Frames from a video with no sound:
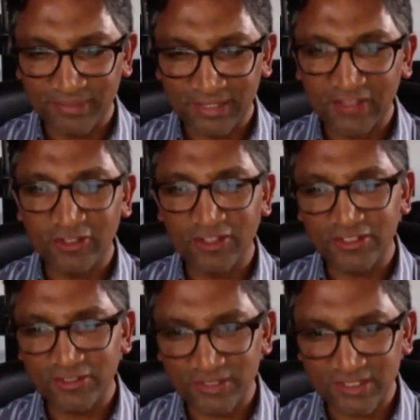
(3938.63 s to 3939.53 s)

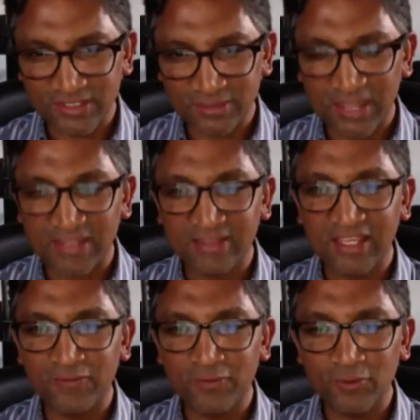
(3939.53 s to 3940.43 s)
aldosterone system, and
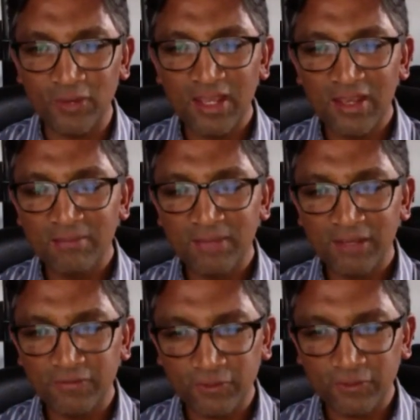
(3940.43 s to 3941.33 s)
therefore may
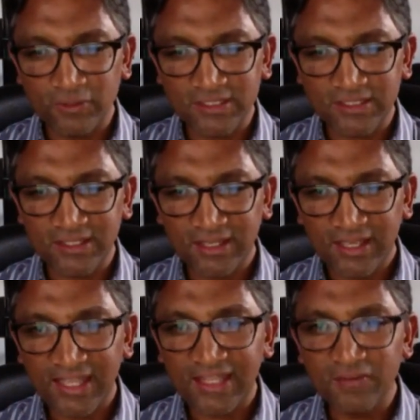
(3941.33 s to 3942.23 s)
falsely
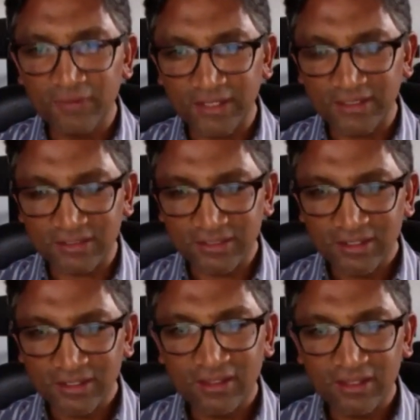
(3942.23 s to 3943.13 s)
elevate
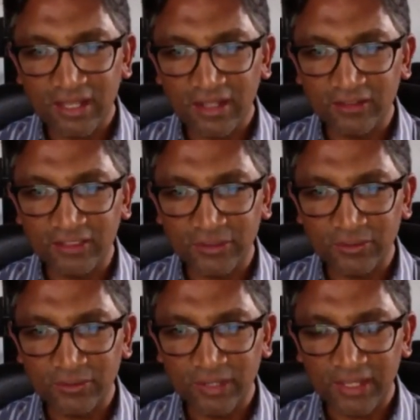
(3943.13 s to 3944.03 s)
the
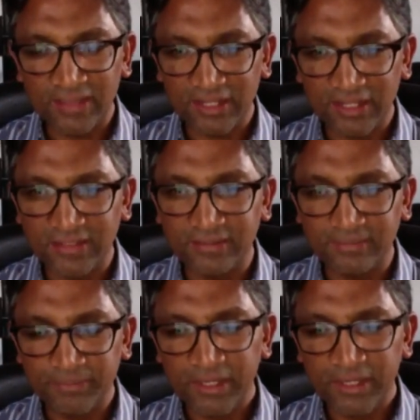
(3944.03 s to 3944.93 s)
aldo and the renin.
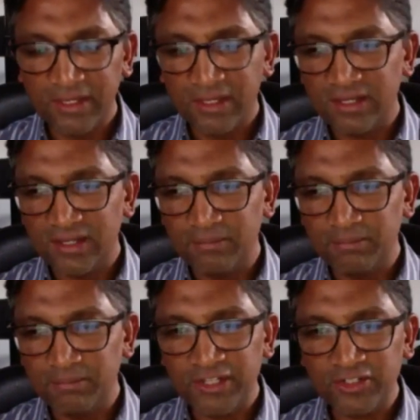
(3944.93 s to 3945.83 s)
Um,
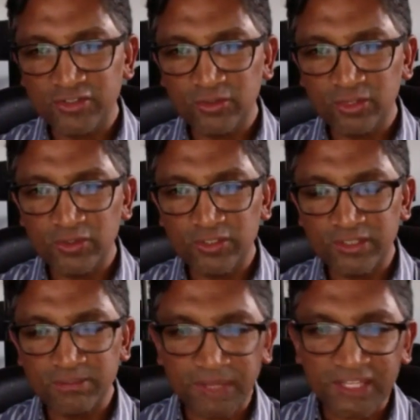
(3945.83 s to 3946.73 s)
patients who are using
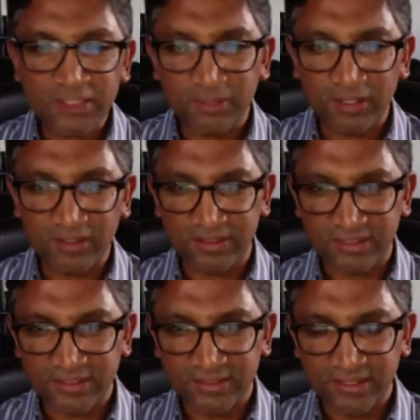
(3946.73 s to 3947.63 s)
beta
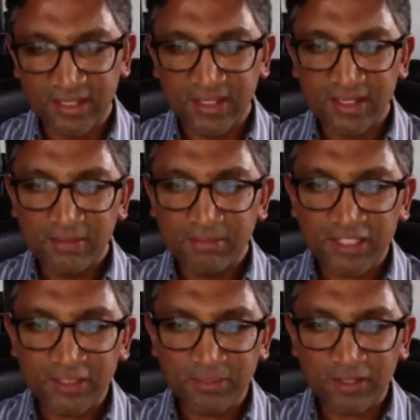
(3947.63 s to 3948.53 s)
blockers.
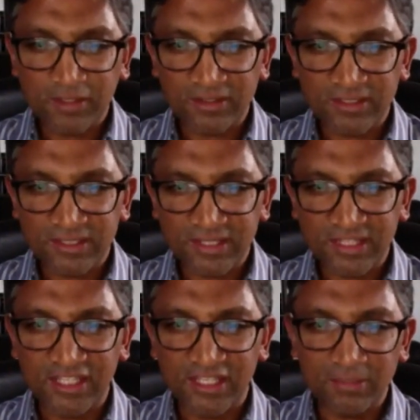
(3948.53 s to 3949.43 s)
Beta blockers
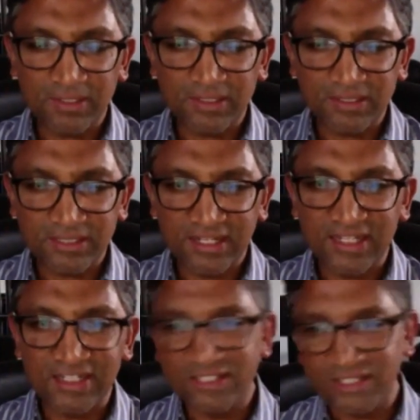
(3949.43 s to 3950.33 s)
inhibit
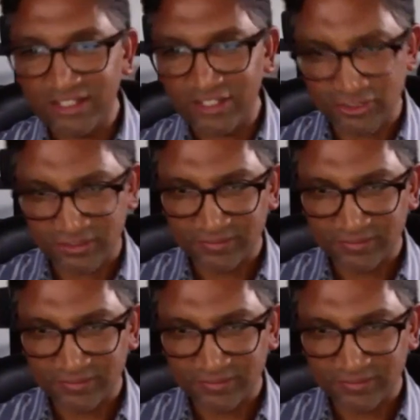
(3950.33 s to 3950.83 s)
renin secretion.